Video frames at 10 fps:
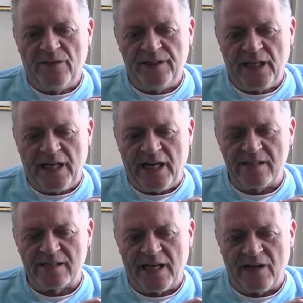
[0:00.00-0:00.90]
the day
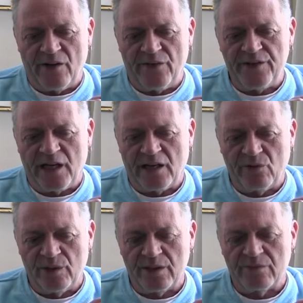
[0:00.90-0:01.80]
I sat on the
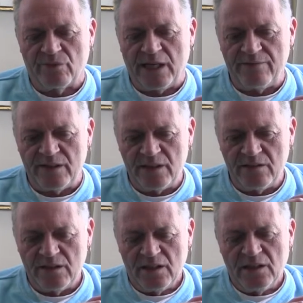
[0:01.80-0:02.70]
deck with
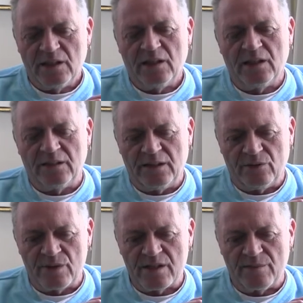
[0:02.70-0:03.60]
Raven, and
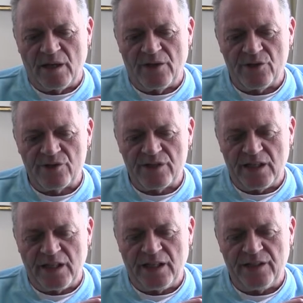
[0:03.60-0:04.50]
there were some others,
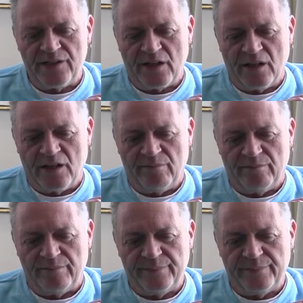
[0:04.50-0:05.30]
and um,